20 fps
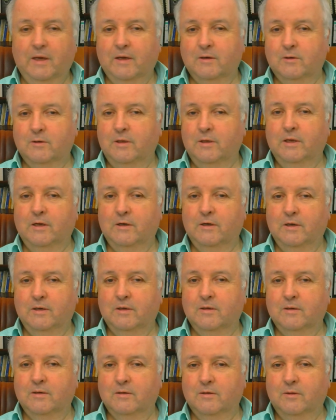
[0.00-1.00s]
clearing
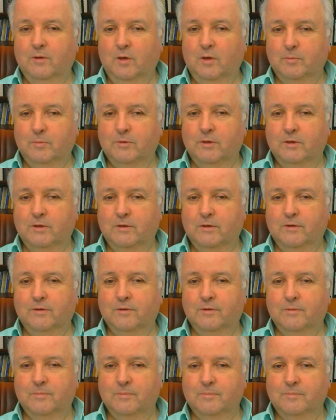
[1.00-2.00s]
the
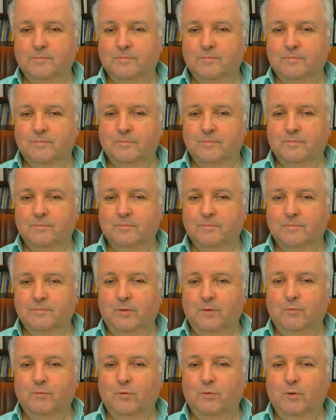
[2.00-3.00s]
obstacles
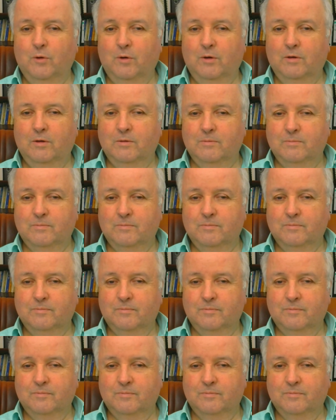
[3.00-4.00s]
before
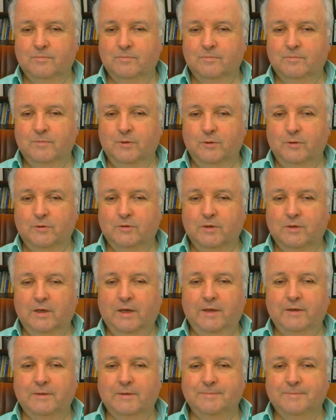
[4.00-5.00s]
you start.
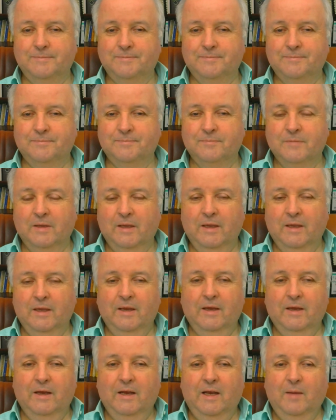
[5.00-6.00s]

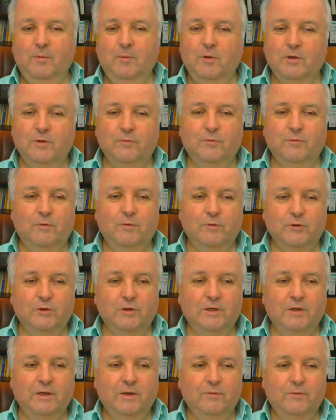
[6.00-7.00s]
I'm looking forward to
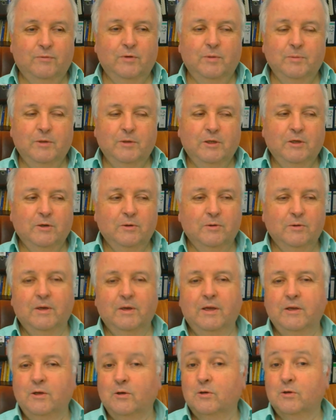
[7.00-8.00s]
hear from you
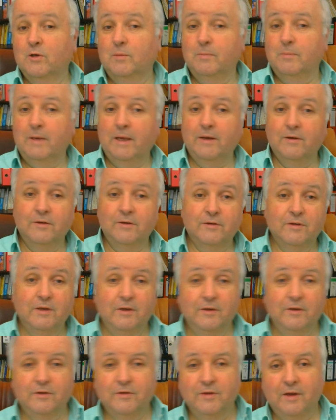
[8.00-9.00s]
and your comments,
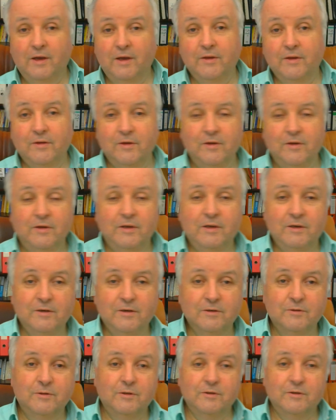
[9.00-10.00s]
insights, ideas,
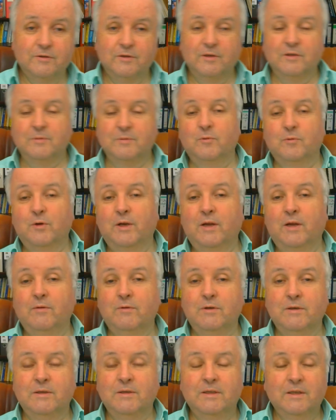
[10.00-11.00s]
criticism,
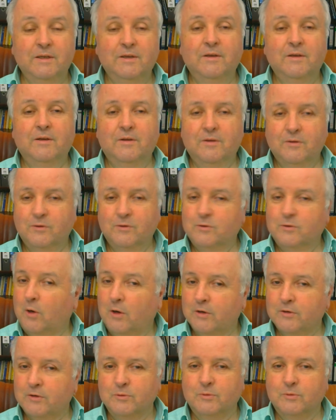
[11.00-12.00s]
whatever.
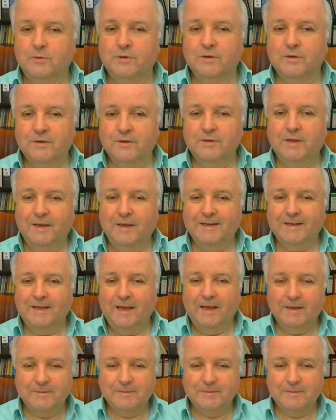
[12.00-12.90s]
Talk soon. Take care.